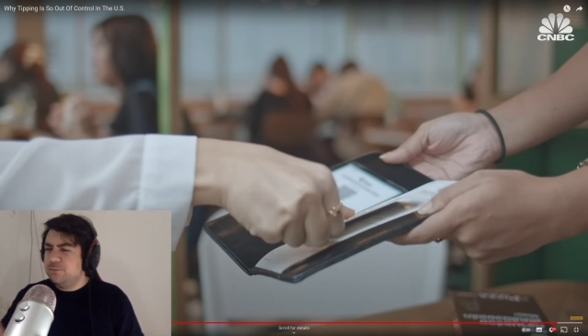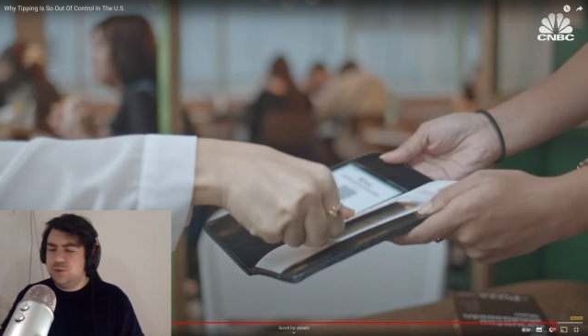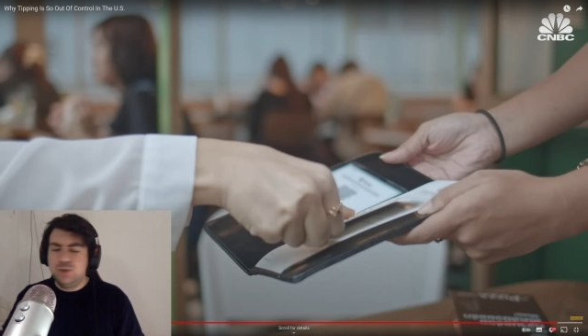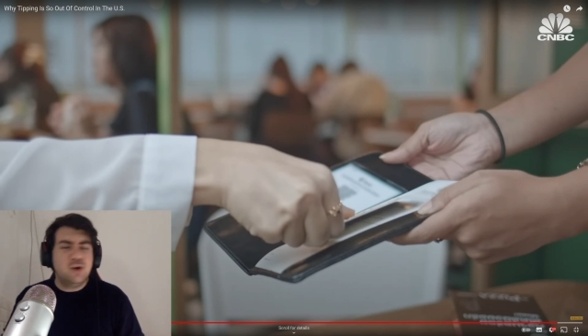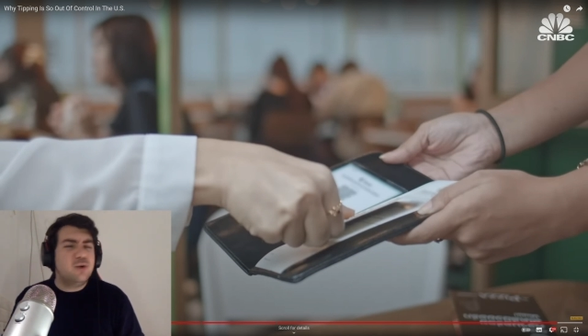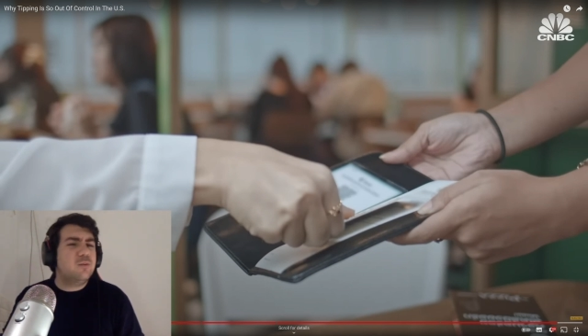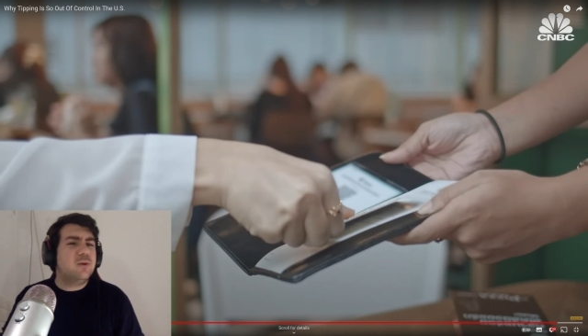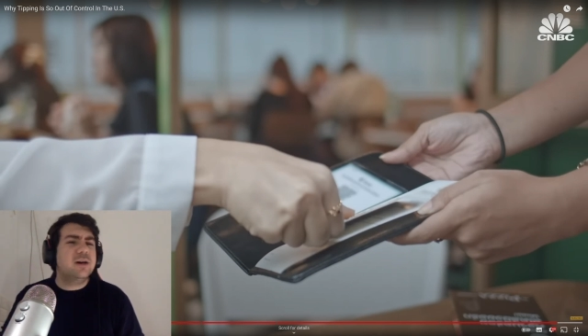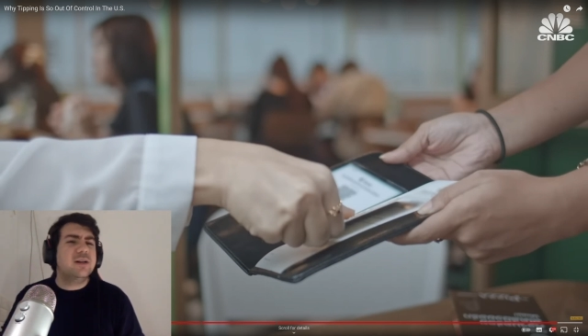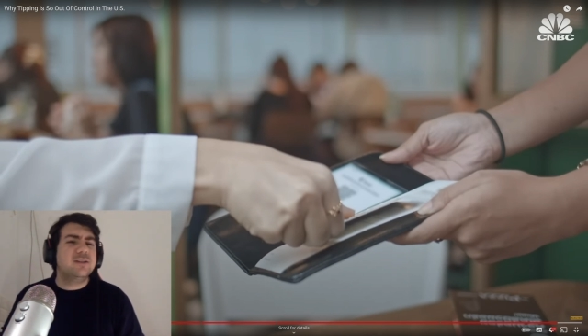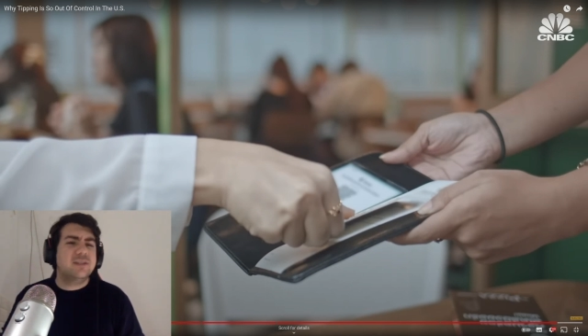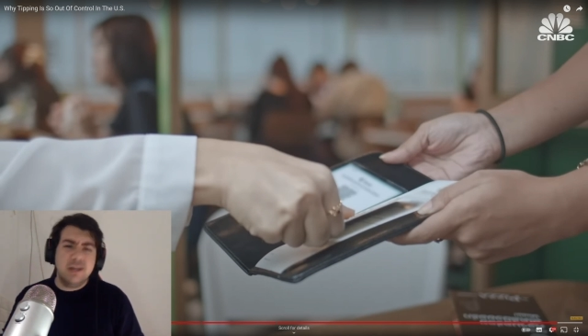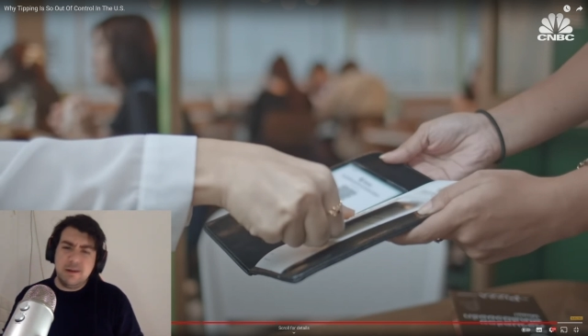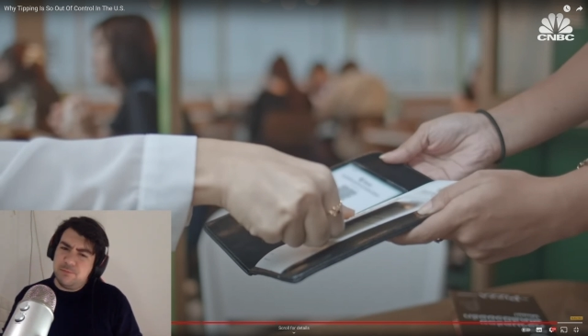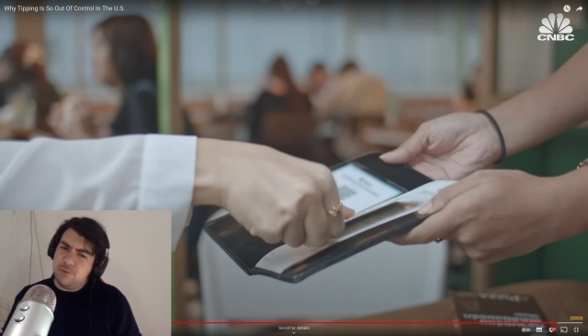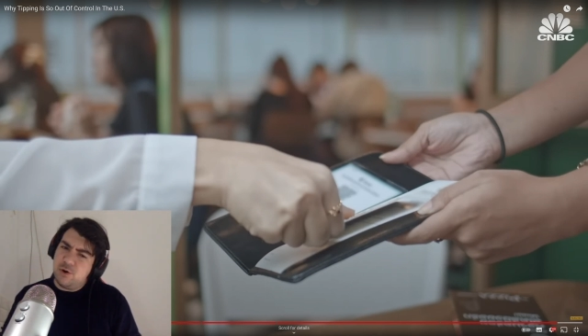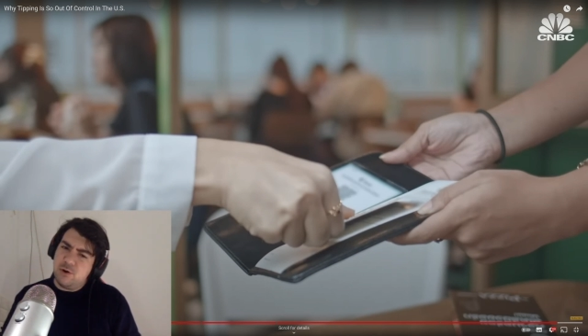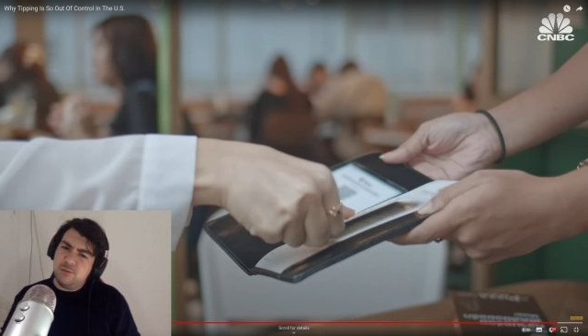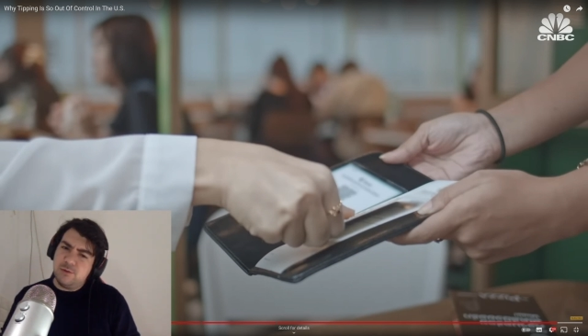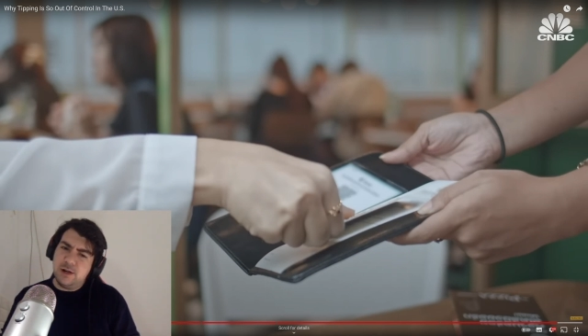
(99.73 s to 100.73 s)
You don't want a
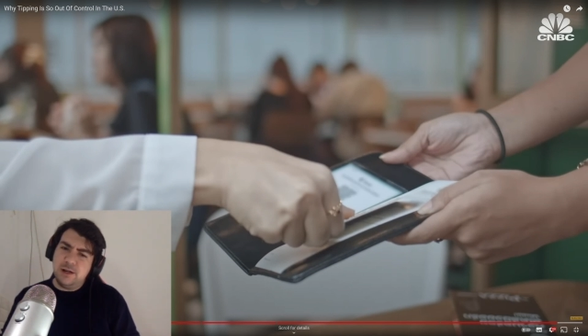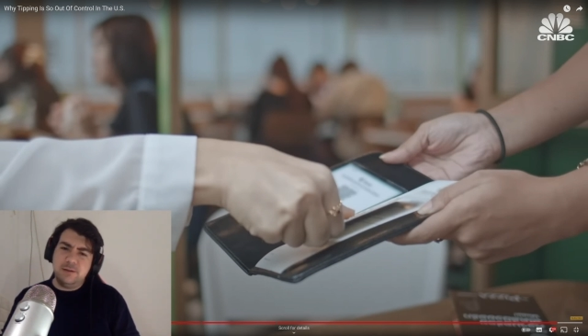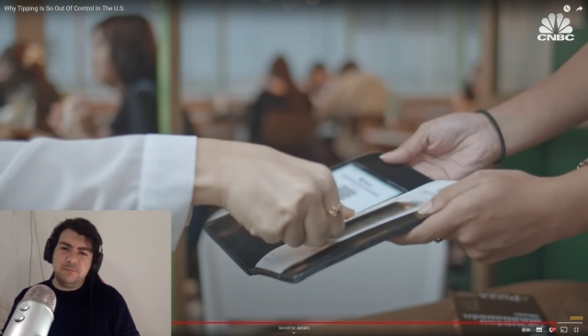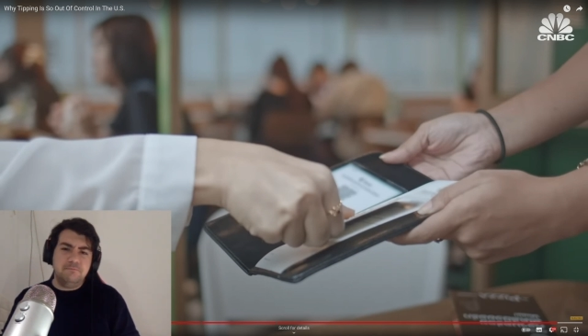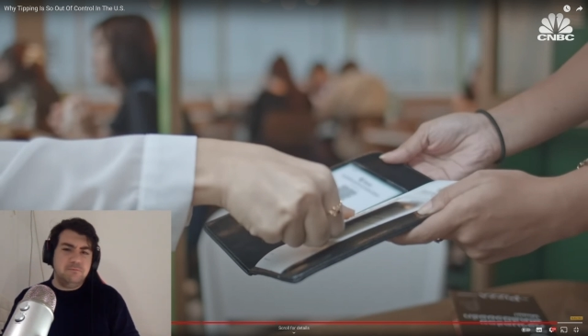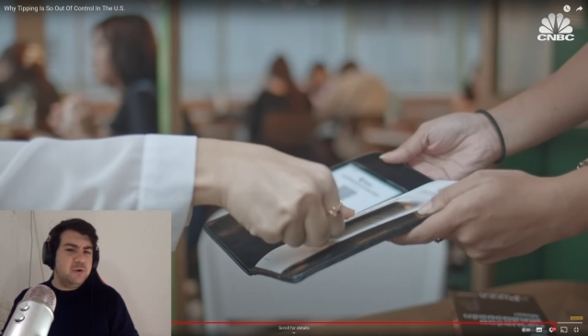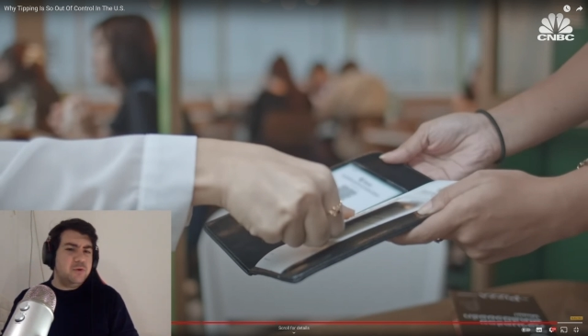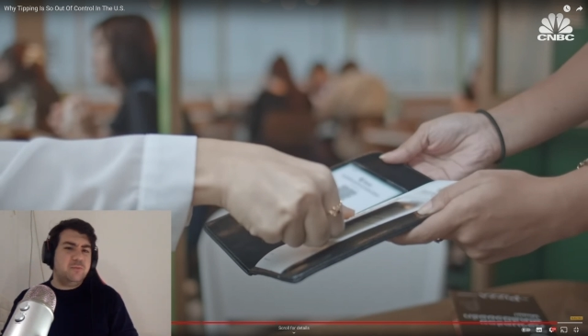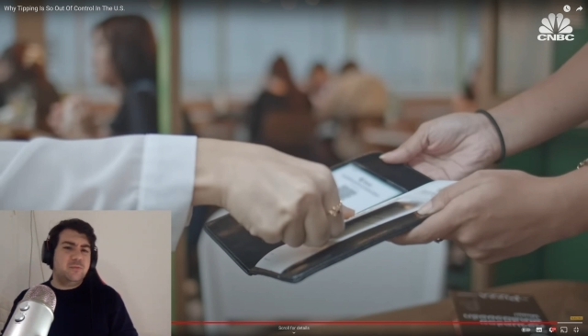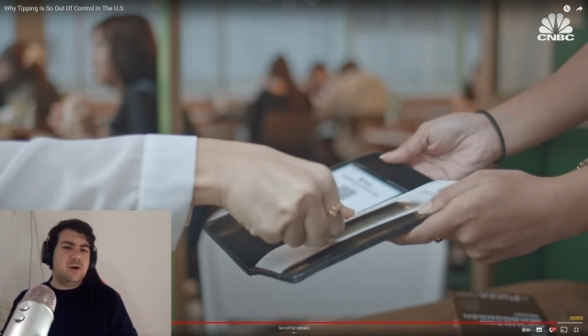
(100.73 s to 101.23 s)
tip, all right, no